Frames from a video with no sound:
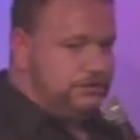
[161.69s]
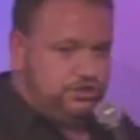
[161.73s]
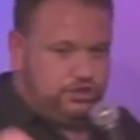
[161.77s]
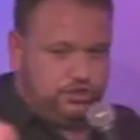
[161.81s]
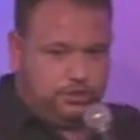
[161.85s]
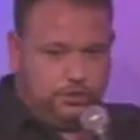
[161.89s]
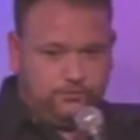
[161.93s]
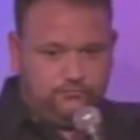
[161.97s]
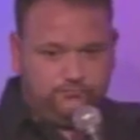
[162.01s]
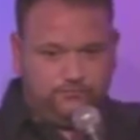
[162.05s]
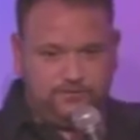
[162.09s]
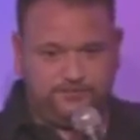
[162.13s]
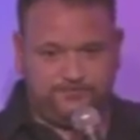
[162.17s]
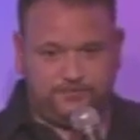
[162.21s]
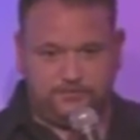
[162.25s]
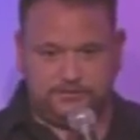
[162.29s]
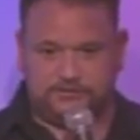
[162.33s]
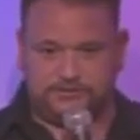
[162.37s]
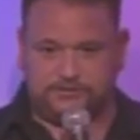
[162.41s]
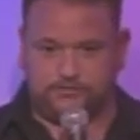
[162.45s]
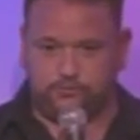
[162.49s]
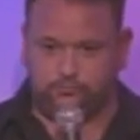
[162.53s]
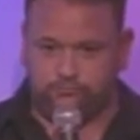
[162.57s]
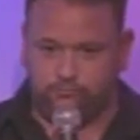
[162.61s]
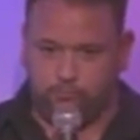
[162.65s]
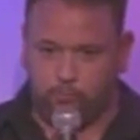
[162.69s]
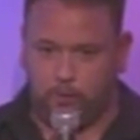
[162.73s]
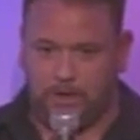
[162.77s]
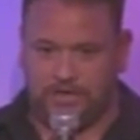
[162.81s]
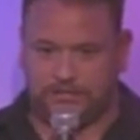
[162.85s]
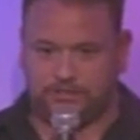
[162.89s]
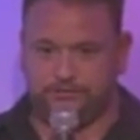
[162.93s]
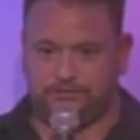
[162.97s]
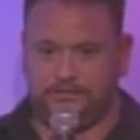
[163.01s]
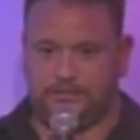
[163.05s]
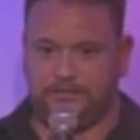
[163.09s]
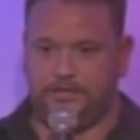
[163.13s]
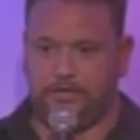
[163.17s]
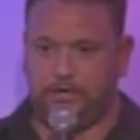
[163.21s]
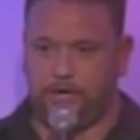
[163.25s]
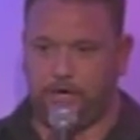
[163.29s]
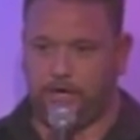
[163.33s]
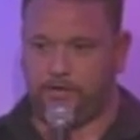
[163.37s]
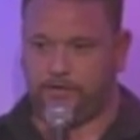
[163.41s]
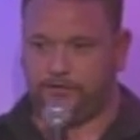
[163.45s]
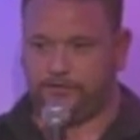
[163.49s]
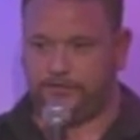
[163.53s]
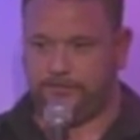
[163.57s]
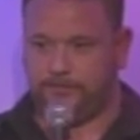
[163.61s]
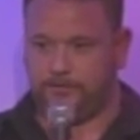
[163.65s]
Joan Rivers wandering the
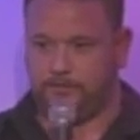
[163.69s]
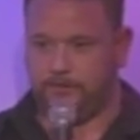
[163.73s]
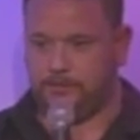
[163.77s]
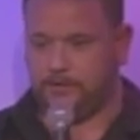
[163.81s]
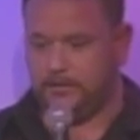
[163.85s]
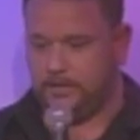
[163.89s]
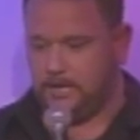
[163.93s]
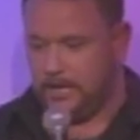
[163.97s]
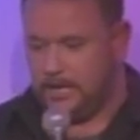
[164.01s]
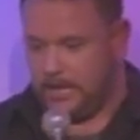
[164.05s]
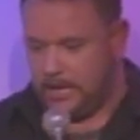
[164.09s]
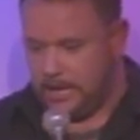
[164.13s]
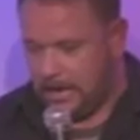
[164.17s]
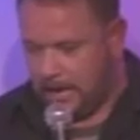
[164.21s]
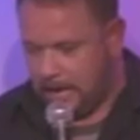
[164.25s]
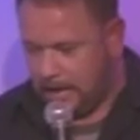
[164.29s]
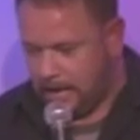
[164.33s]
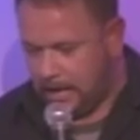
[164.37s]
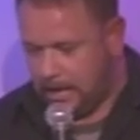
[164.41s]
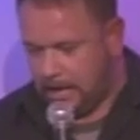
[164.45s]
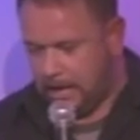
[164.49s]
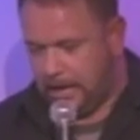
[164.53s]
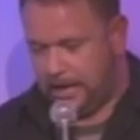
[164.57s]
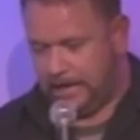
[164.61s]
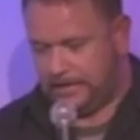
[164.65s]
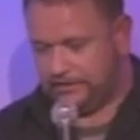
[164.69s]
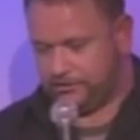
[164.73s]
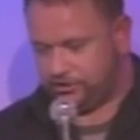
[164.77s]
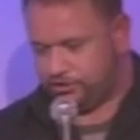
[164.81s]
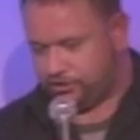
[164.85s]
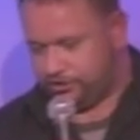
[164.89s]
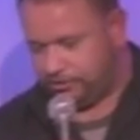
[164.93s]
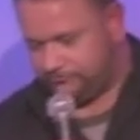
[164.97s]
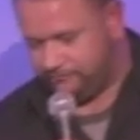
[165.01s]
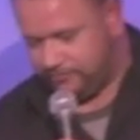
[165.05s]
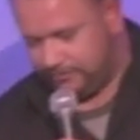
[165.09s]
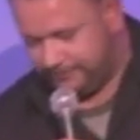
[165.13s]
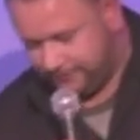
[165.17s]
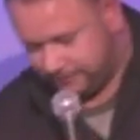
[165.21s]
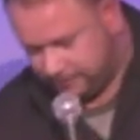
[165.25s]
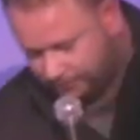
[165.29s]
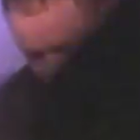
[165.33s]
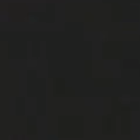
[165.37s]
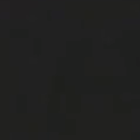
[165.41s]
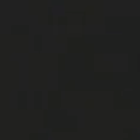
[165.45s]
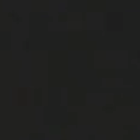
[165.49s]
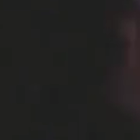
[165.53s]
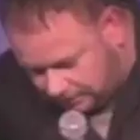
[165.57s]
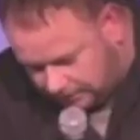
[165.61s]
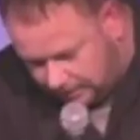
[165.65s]
earth. And Joan
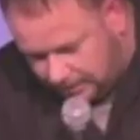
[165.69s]
Rivers